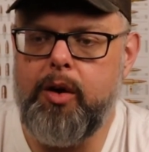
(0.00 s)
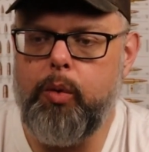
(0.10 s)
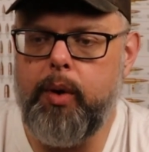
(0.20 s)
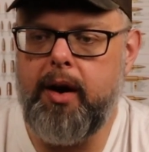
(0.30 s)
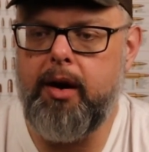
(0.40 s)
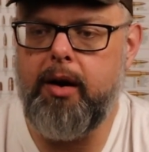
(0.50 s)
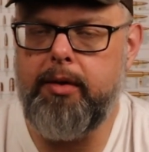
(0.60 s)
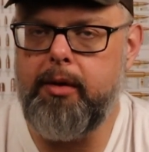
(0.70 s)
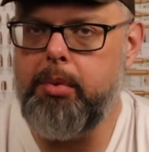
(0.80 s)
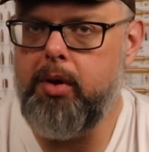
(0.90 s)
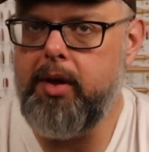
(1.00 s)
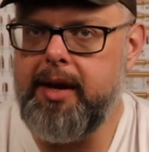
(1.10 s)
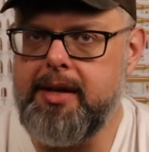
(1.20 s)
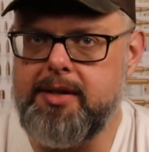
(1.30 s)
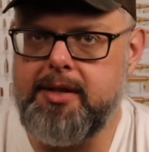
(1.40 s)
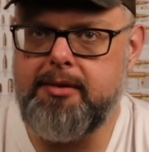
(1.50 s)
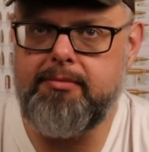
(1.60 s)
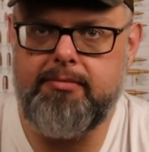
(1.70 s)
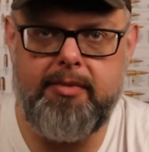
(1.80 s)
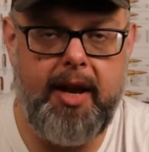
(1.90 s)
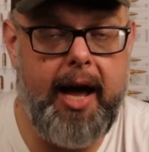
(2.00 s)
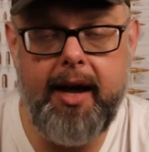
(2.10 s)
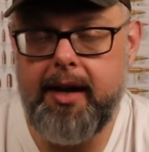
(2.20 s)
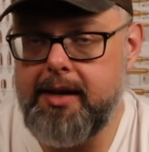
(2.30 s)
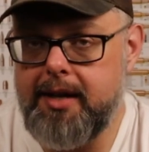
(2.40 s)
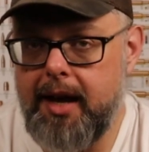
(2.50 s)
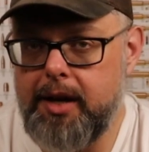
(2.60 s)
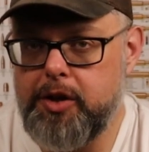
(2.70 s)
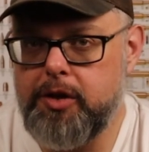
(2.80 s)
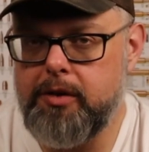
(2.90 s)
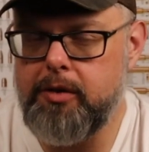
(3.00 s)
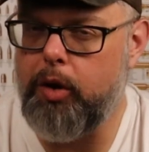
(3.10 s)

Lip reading: where the bullet is not gonna touch,